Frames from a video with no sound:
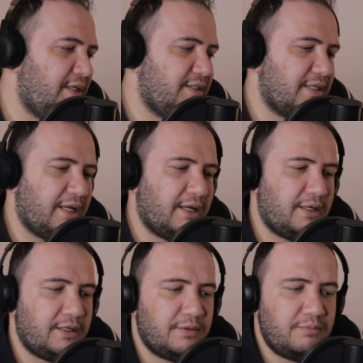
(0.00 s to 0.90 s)

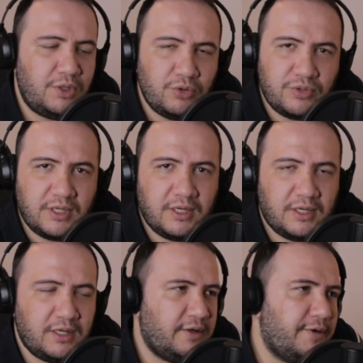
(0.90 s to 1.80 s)
and music
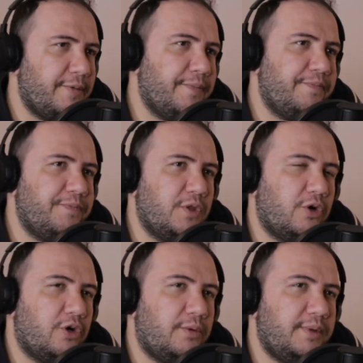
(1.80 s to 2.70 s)

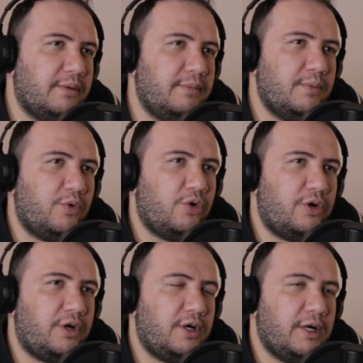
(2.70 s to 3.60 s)
are becoming more